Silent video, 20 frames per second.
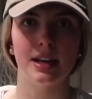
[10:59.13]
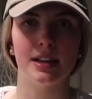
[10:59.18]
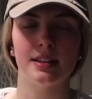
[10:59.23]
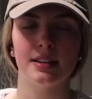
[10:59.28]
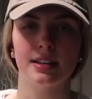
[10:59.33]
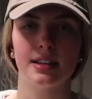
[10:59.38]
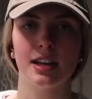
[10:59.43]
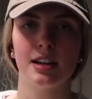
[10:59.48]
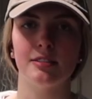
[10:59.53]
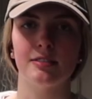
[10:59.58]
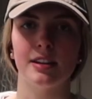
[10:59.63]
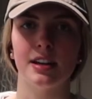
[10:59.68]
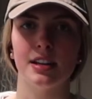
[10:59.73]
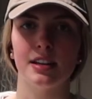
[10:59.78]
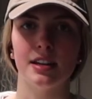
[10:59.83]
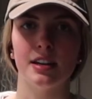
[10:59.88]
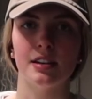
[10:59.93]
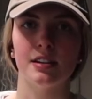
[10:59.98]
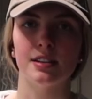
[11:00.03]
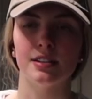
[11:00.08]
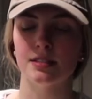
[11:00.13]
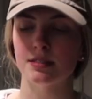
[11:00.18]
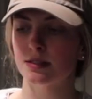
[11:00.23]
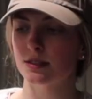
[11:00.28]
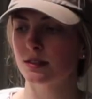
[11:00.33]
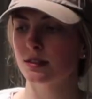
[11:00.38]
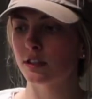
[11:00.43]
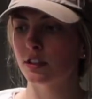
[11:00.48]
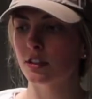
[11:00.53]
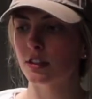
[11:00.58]
I think I ran
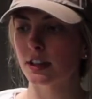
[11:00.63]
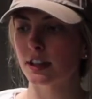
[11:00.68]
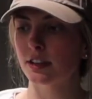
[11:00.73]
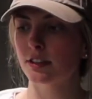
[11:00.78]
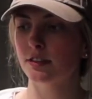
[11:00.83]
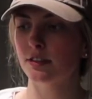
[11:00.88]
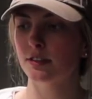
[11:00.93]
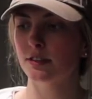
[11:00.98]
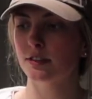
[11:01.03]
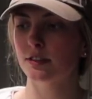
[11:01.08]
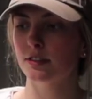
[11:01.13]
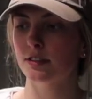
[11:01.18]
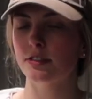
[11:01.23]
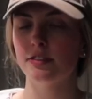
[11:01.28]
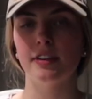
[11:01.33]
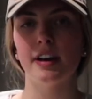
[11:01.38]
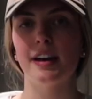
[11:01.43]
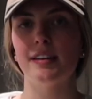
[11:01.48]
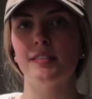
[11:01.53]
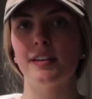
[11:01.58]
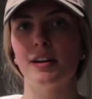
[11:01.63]
errands for like five